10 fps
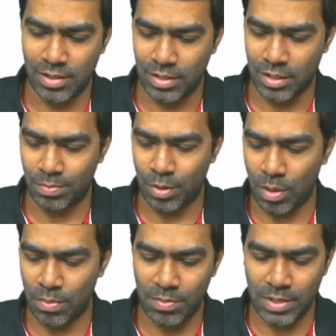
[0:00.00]
The
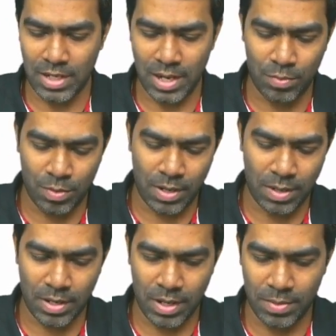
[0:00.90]
problem in type 1
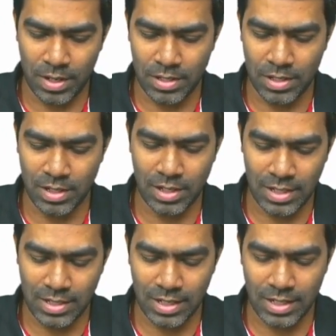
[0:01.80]
pulmonary hypertension
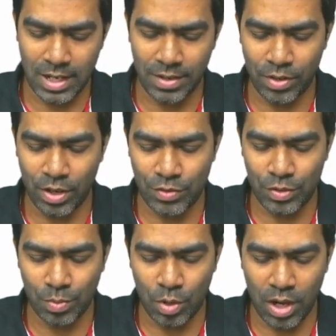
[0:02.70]
is at the level of
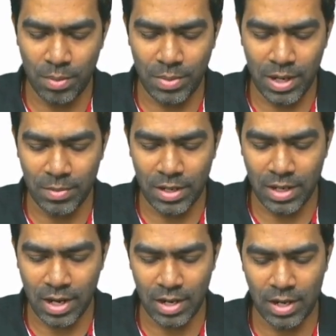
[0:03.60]
small pulmonary
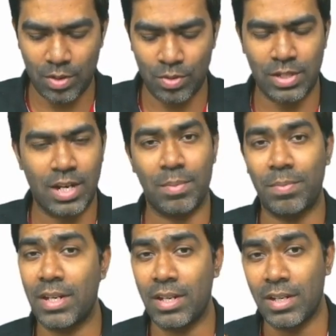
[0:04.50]
arterioles. I'll
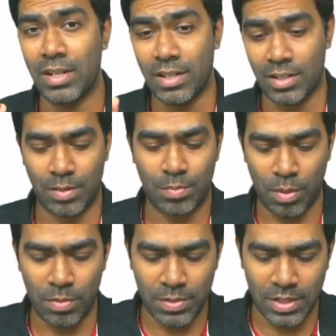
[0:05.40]
repeat. The
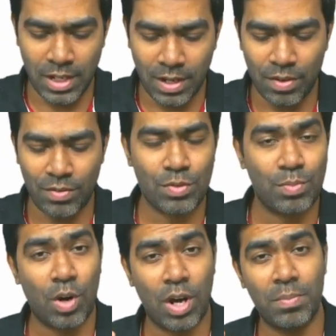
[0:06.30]
problem is at the level of
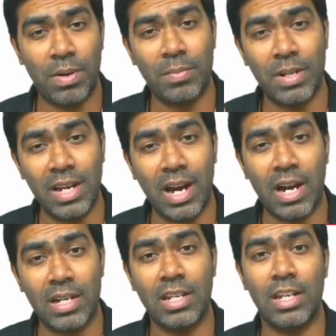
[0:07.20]
small pulmonary
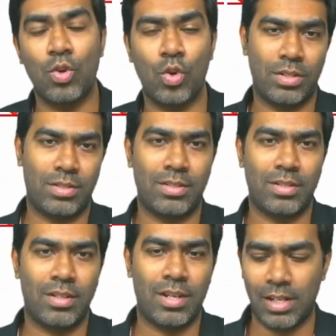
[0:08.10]
arterioles.
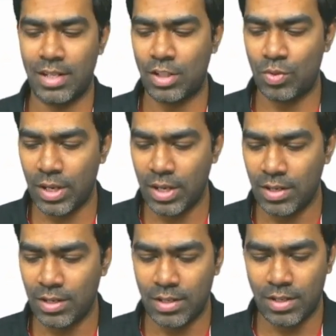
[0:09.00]
And that's why
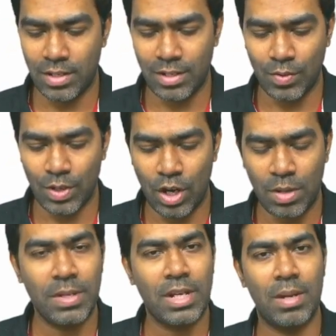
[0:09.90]
you will not
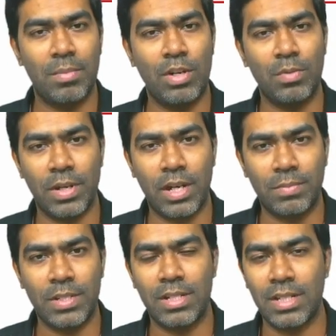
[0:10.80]
be able to pick up
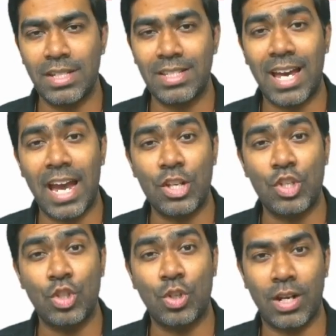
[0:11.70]
this disease
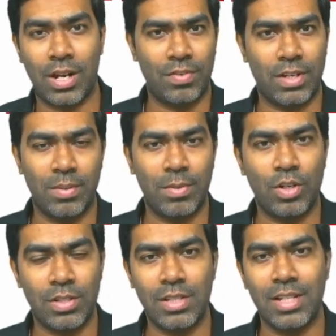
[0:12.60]
angiographically,
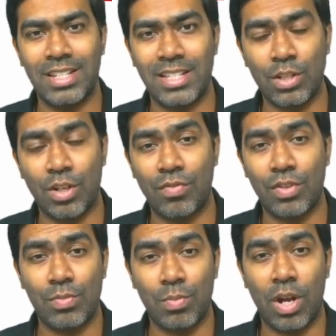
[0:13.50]
because this is a disease of
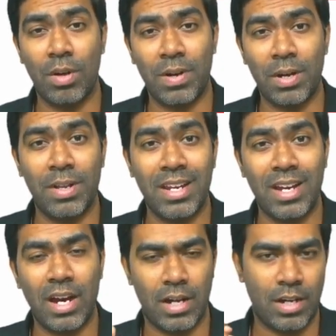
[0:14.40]
small pulmonary
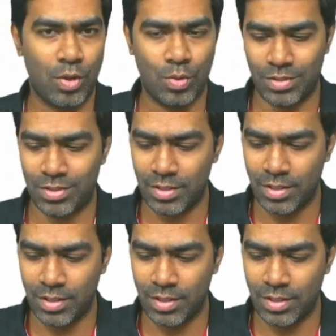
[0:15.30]
arterioles.